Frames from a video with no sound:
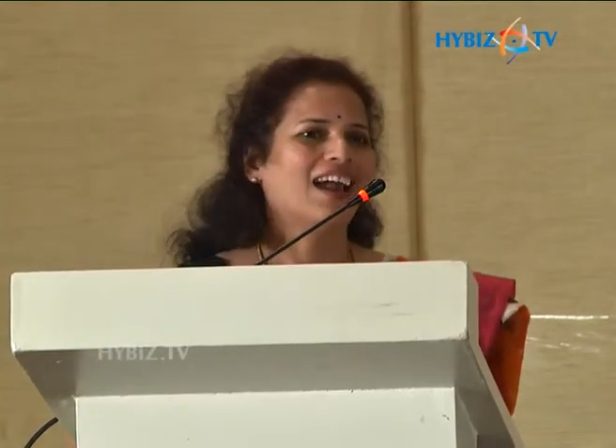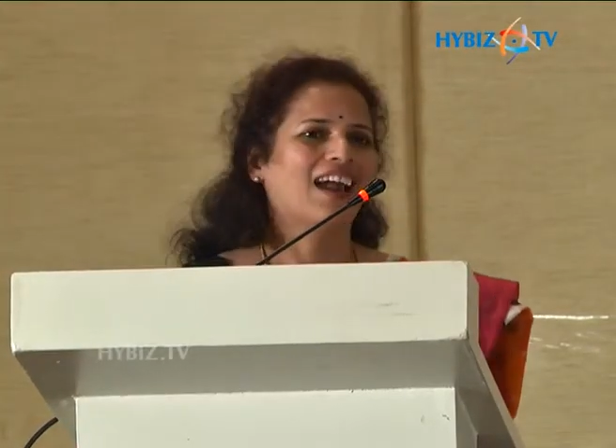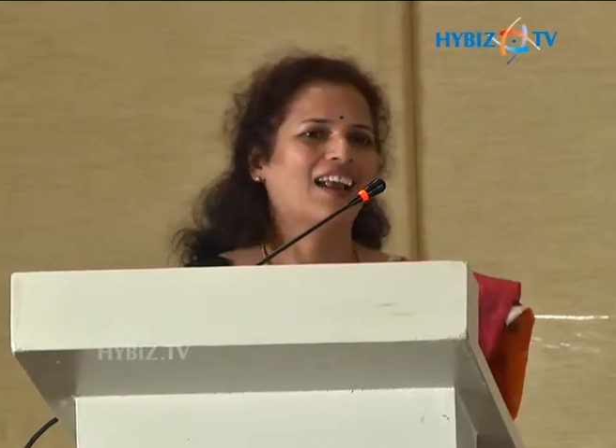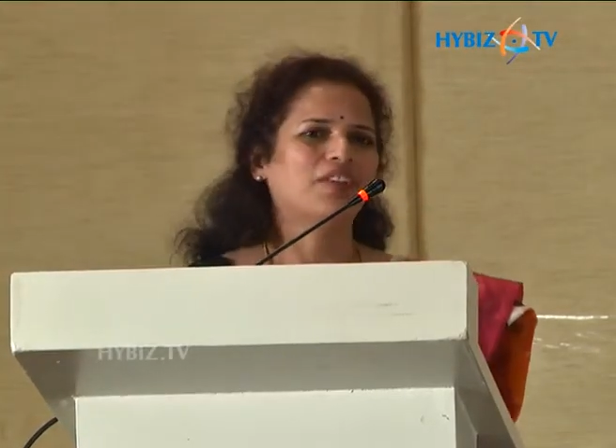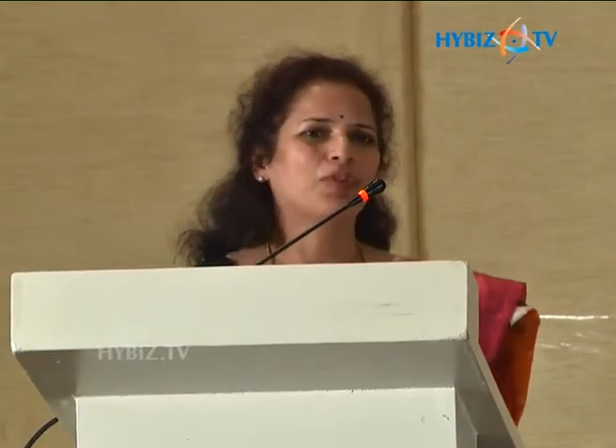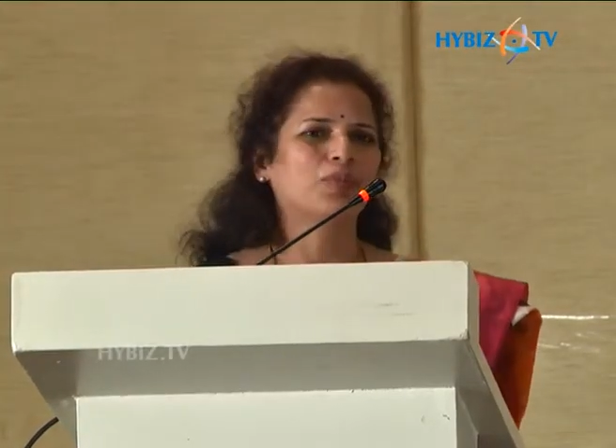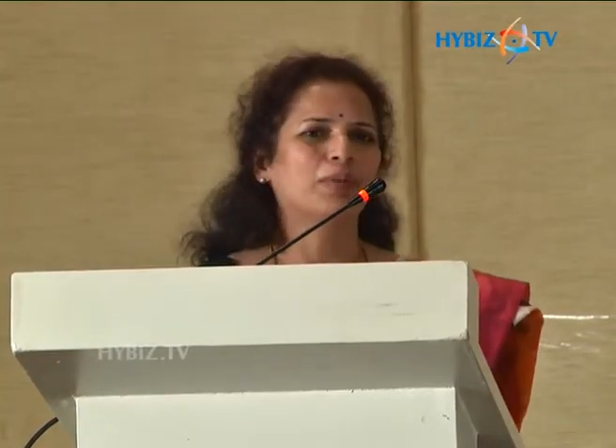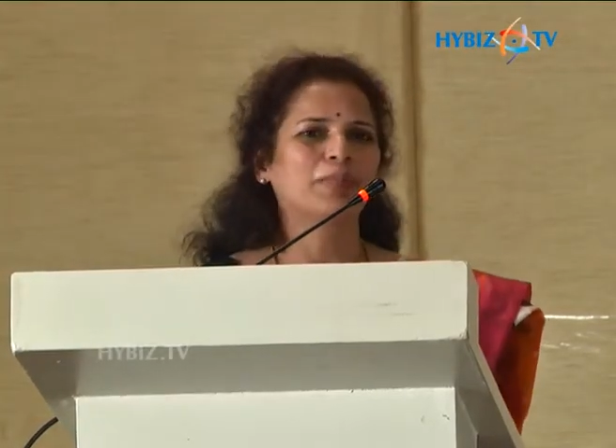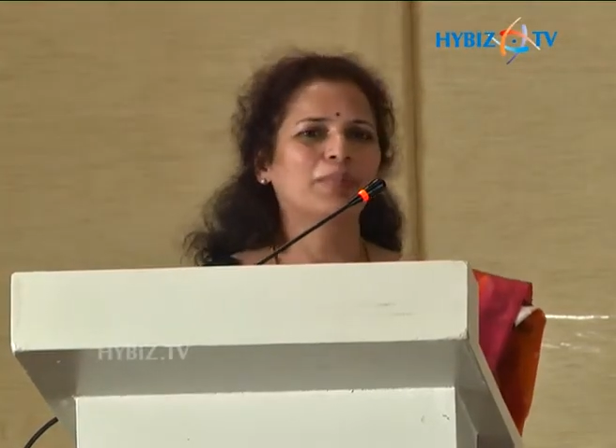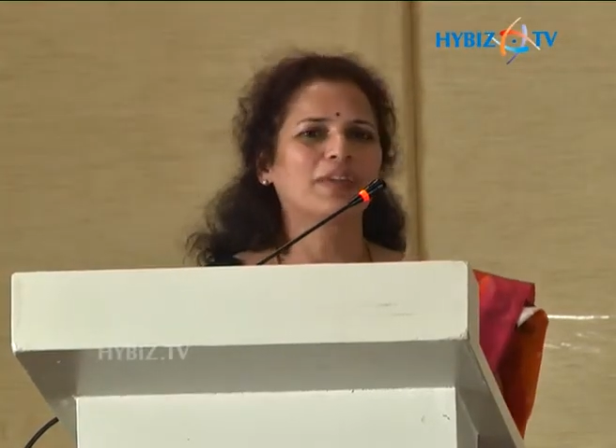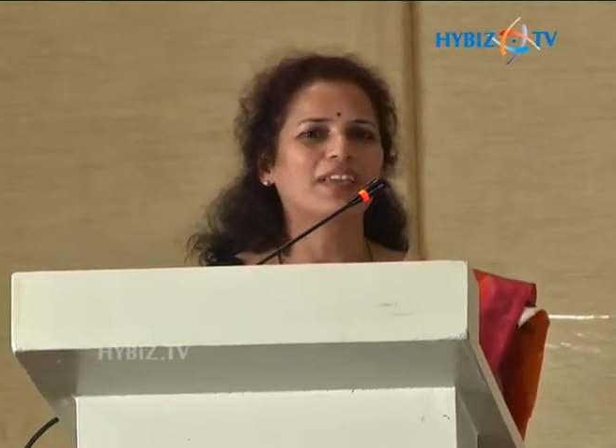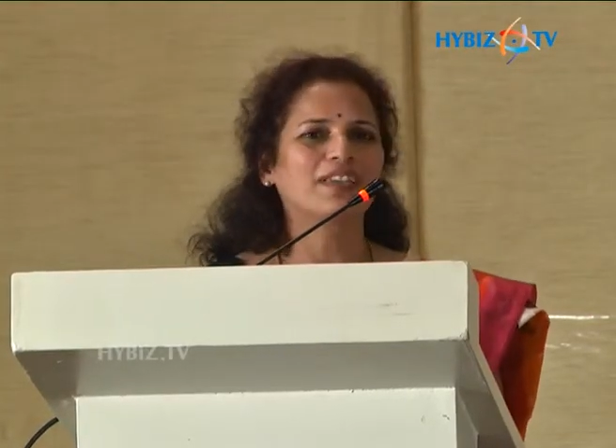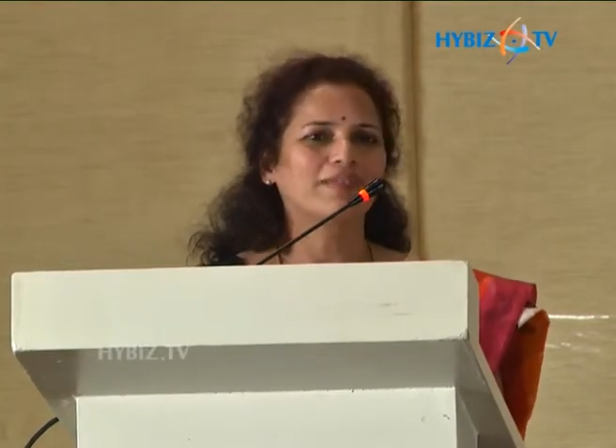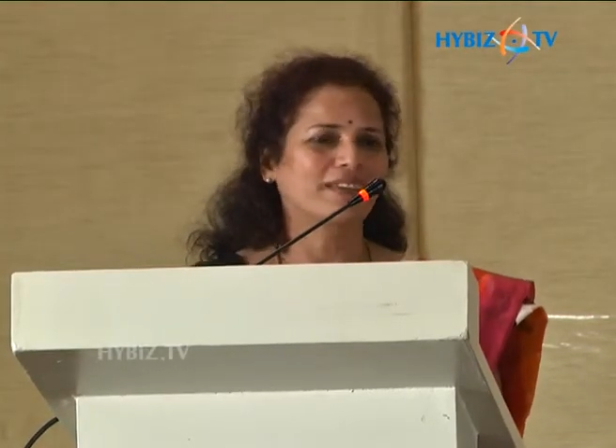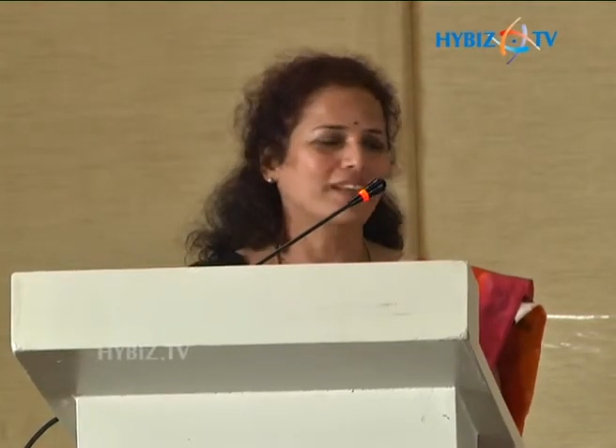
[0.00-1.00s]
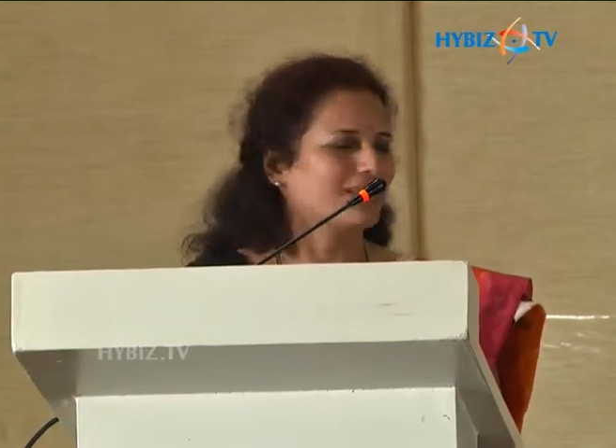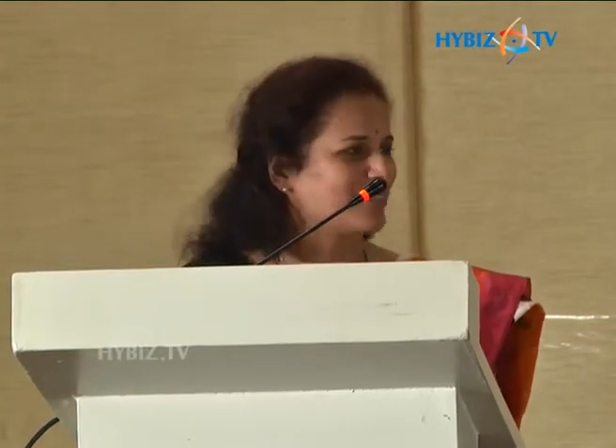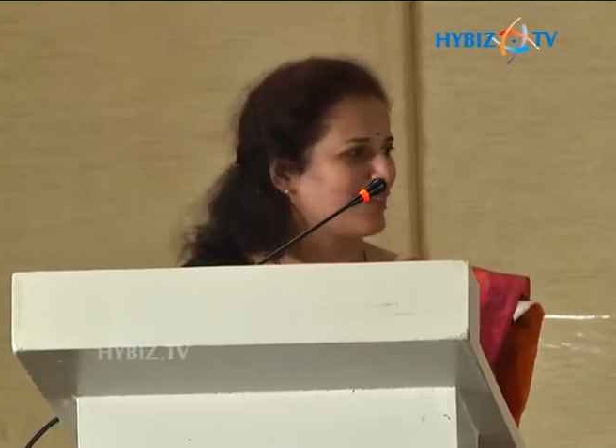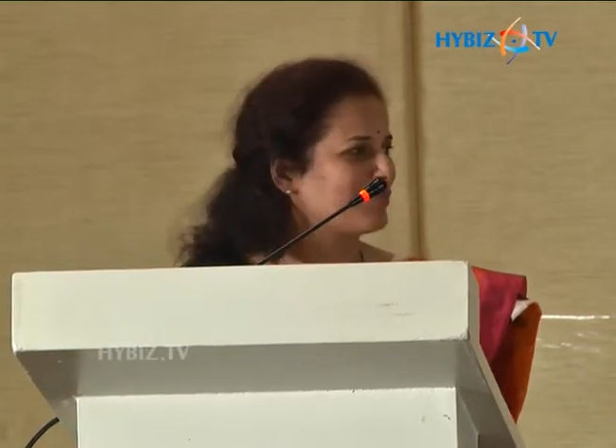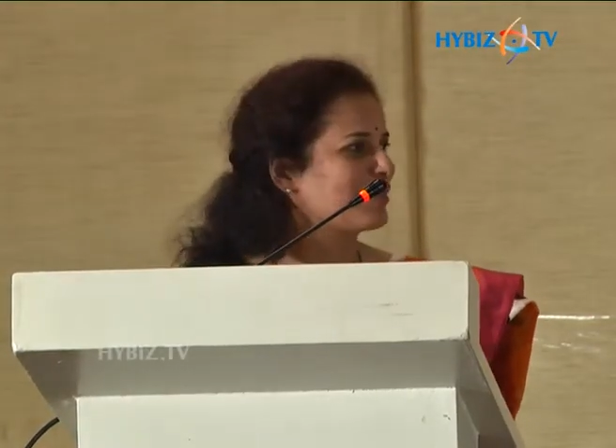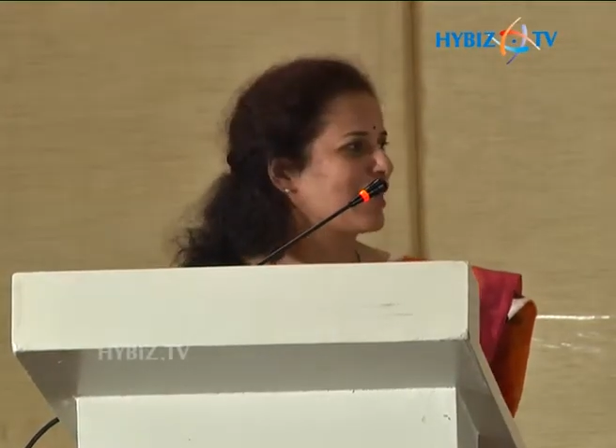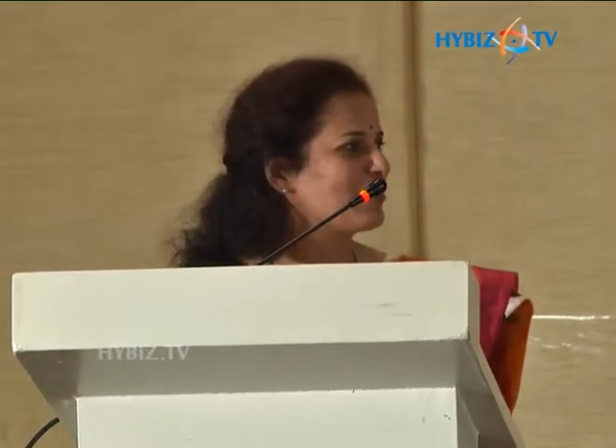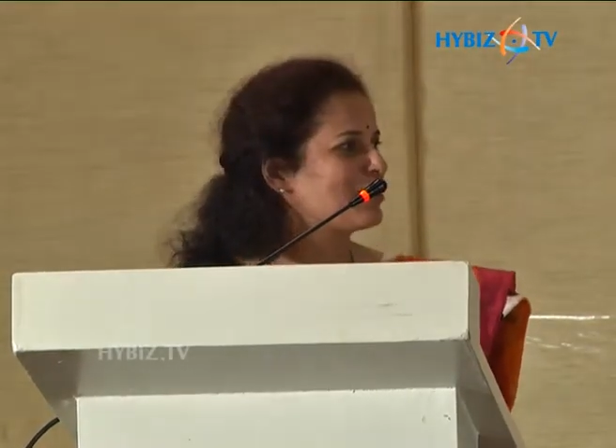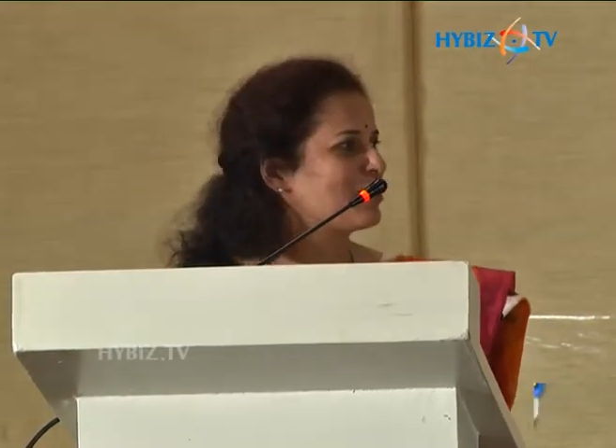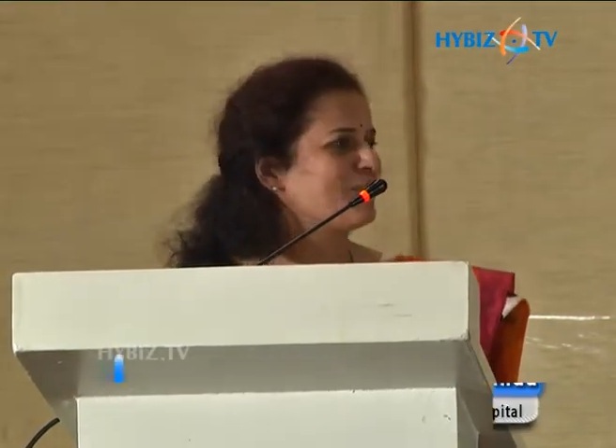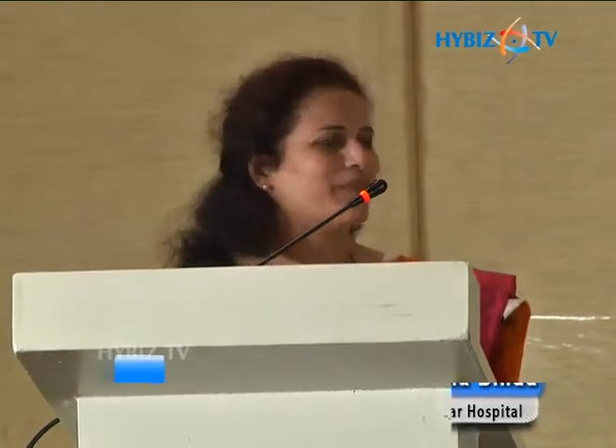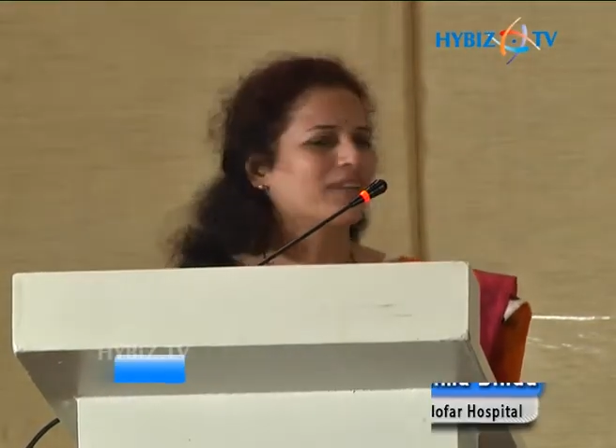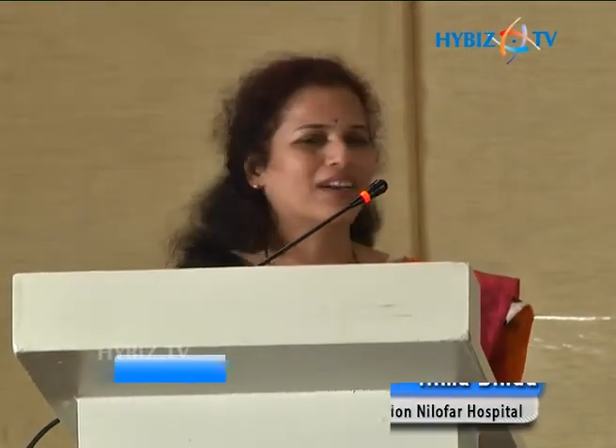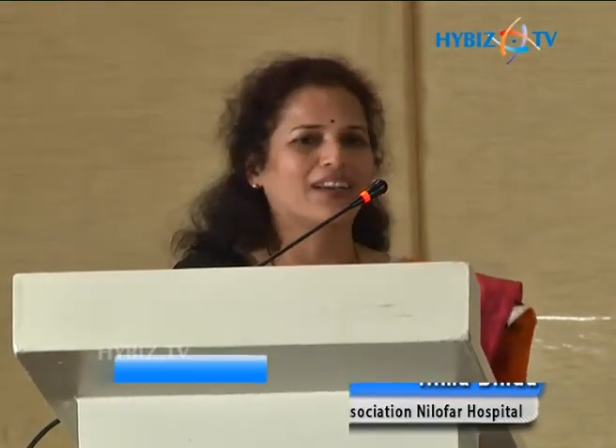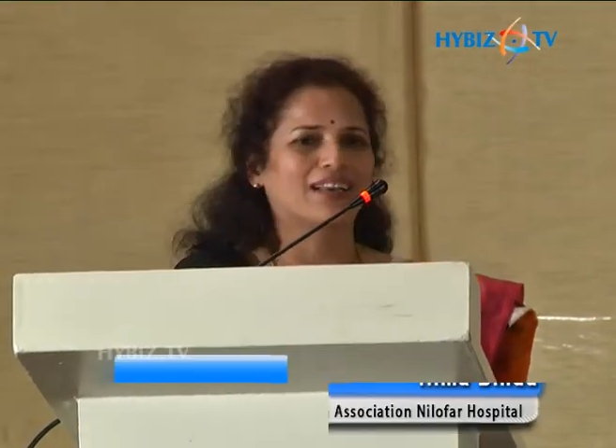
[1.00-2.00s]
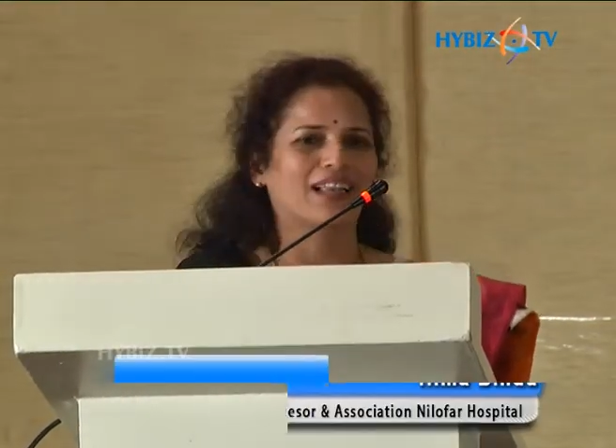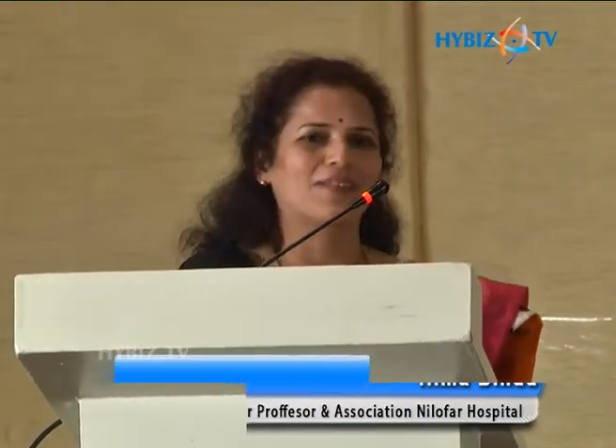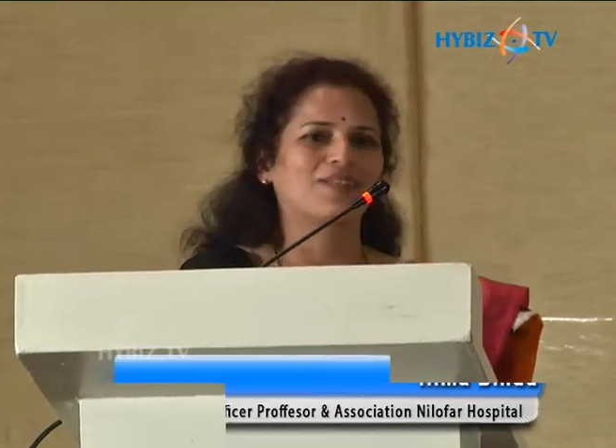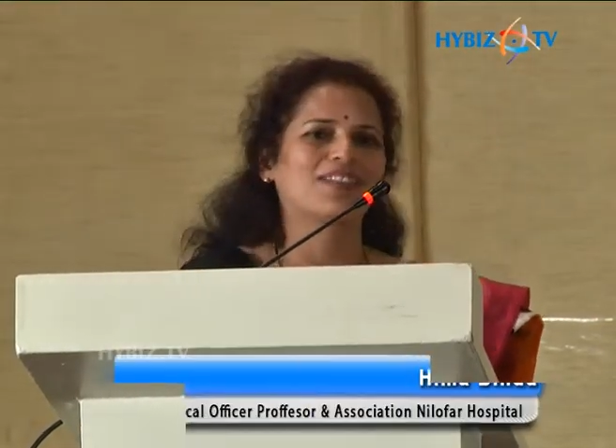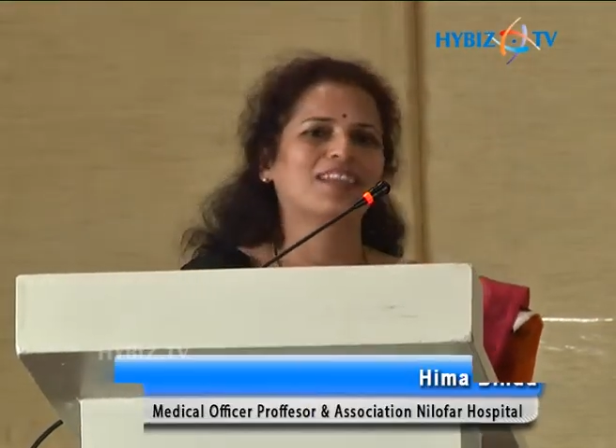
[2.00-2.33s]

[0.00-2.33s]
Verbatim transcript: and to be brief it is sometimes difficult i've